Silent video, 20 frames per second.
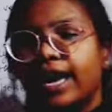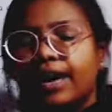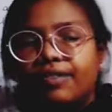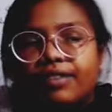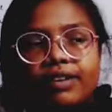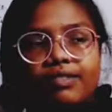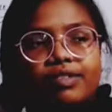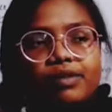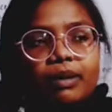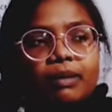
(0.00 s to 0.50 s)

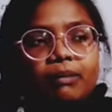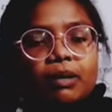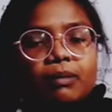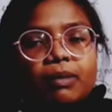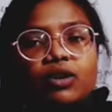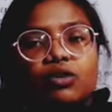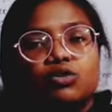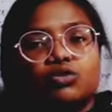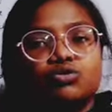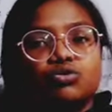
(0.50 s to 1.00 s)
Whenever my
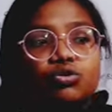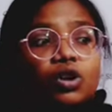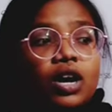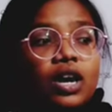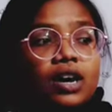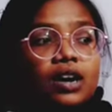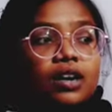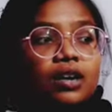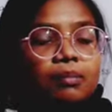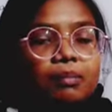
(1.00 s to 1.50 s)
mama goes to
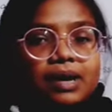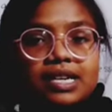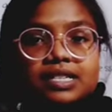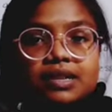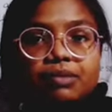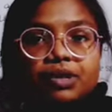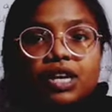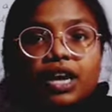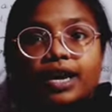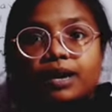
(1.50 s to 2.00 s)
make
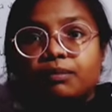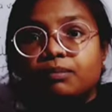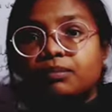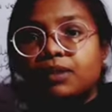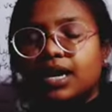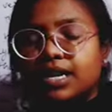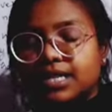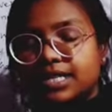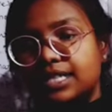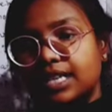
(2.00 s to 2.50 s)
something,
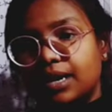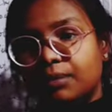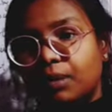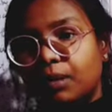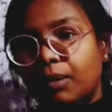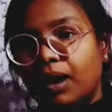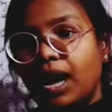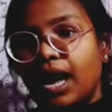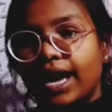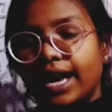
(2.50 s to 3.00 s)
I say,
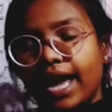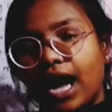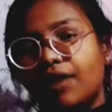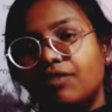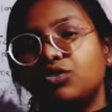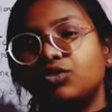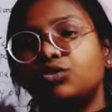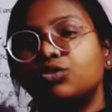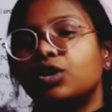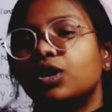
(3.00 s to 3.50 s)
mama, I
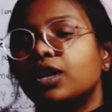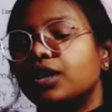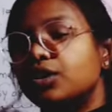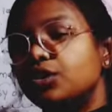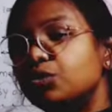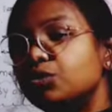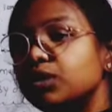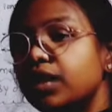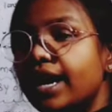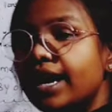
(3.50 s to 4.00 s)
have to
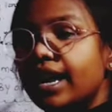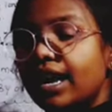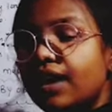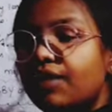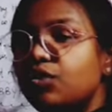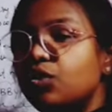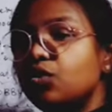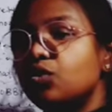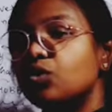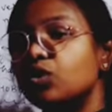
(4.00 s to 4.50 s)
do that, I
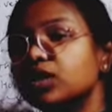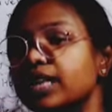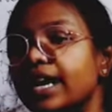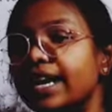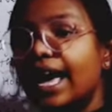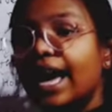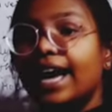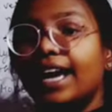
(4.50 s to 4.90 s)
have to cook that.